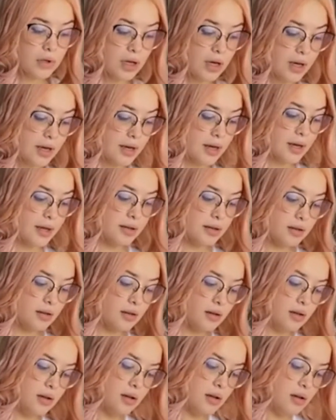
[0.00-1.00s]

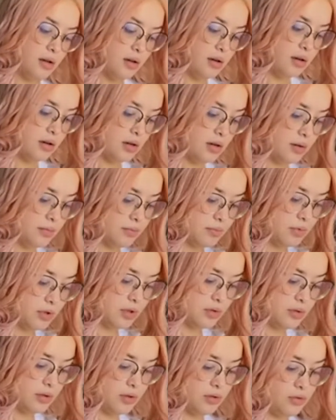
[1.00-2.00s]
and I'm
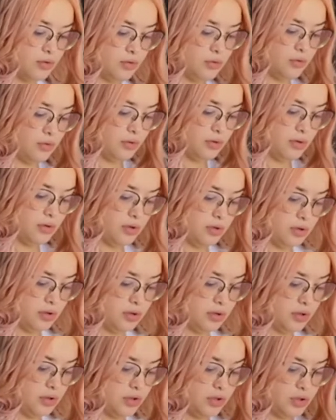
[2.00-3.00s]
going to
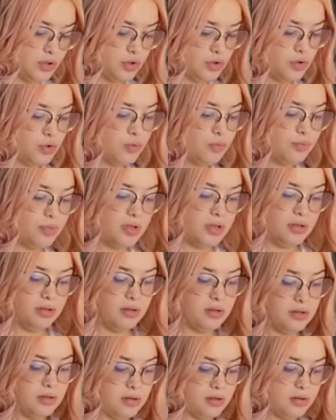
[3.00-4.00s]
scoop
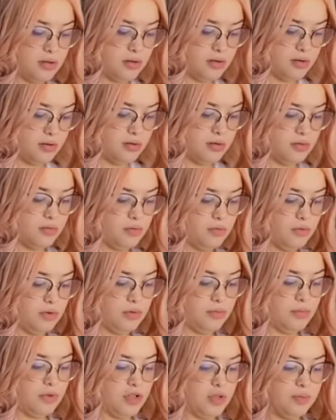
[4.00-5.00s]
it with
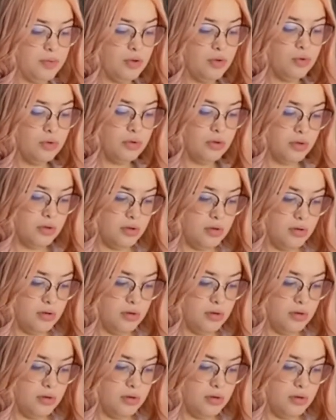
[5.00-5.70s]
my spoon